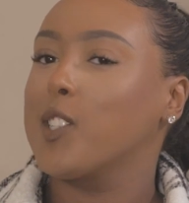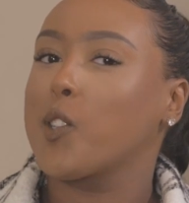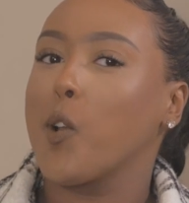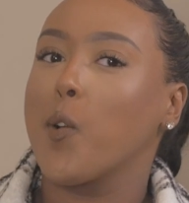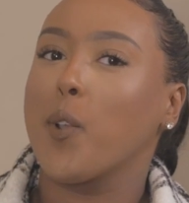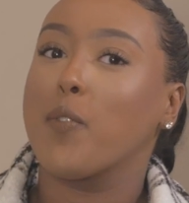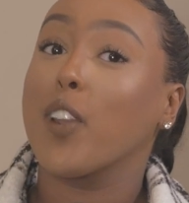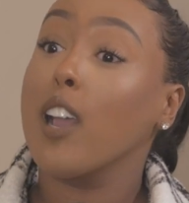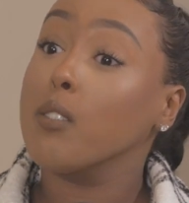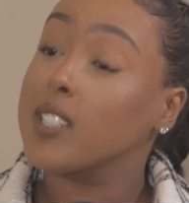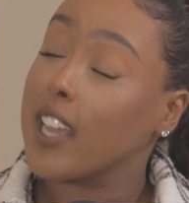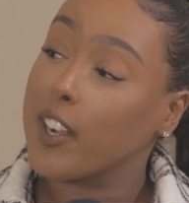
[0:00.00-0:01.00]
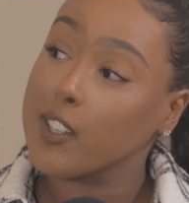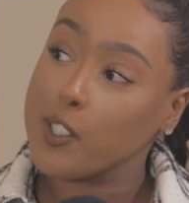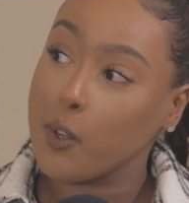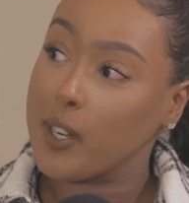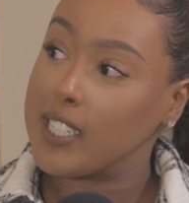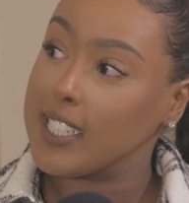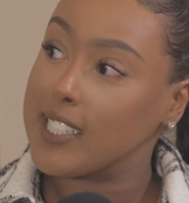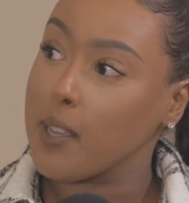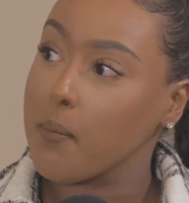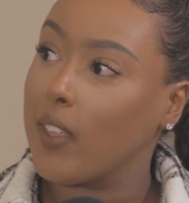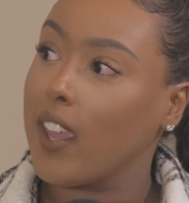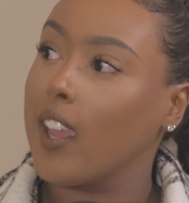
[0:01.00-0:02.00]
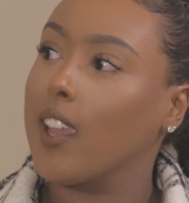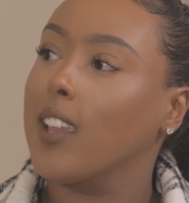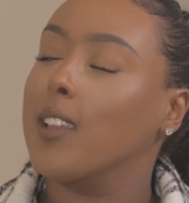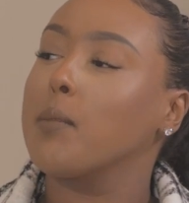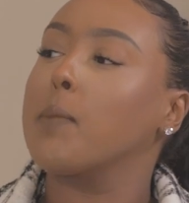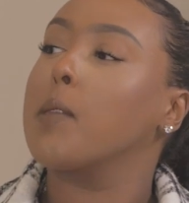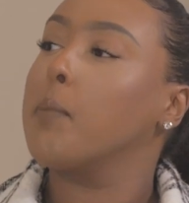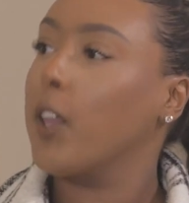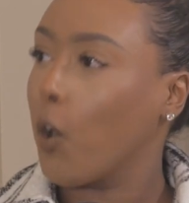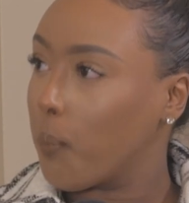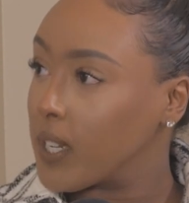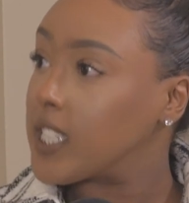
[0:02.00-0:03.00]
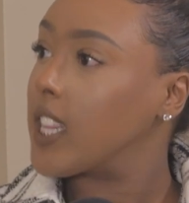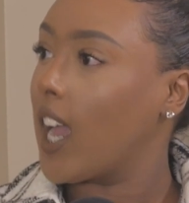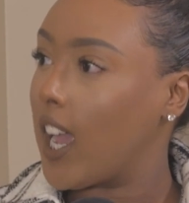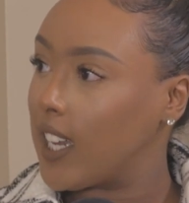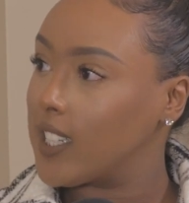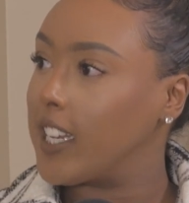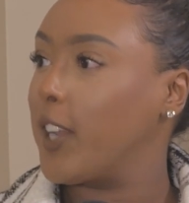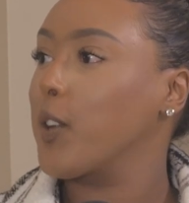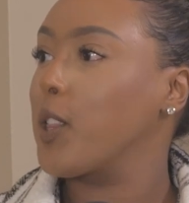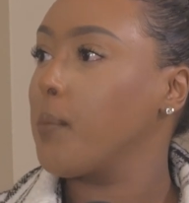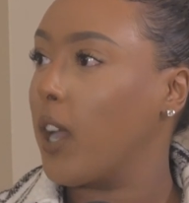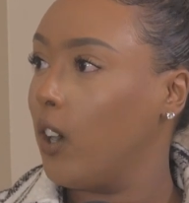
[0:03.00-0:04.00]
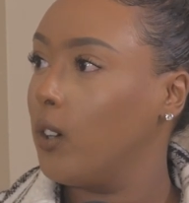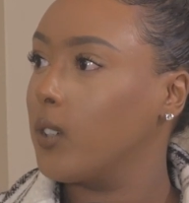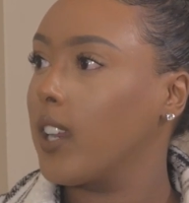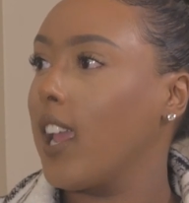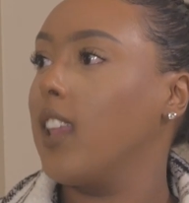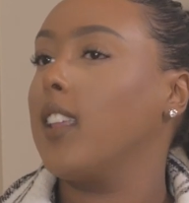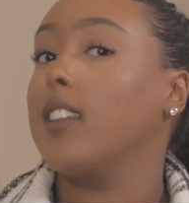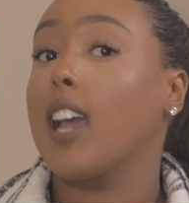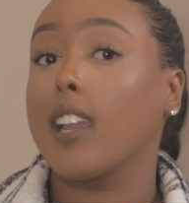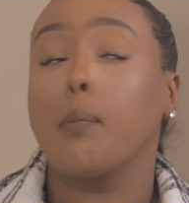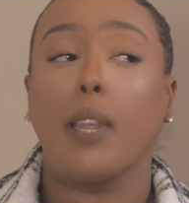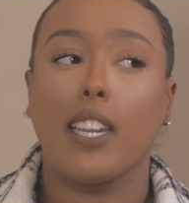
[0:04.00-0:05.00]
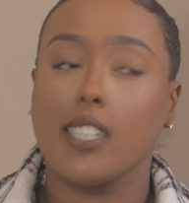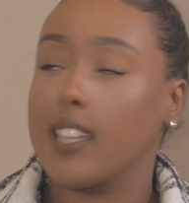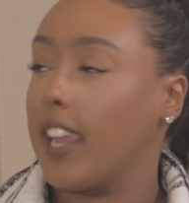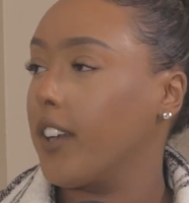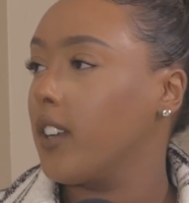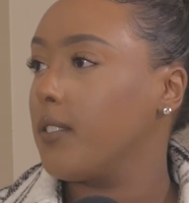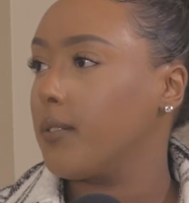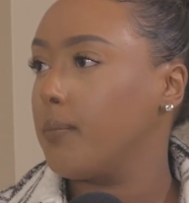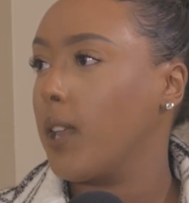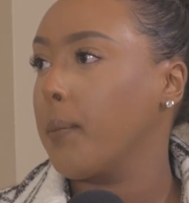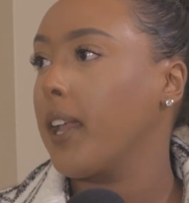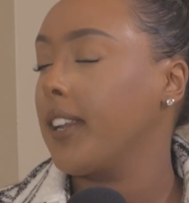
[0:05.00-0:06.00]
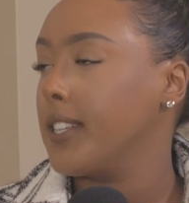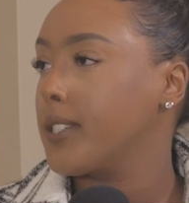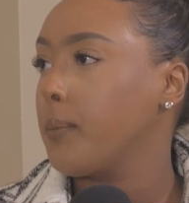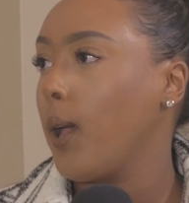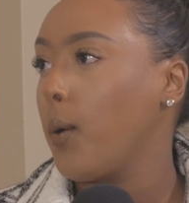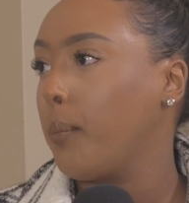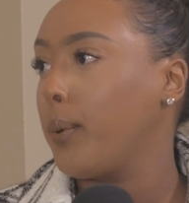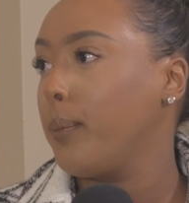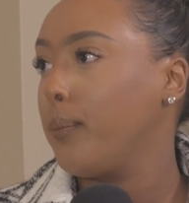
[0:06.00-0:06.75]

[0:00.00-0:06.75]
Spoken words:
So if an outsider is noticing something, maybe be open to that. Hear them out. And then that could be an indicator of maybe I need some help.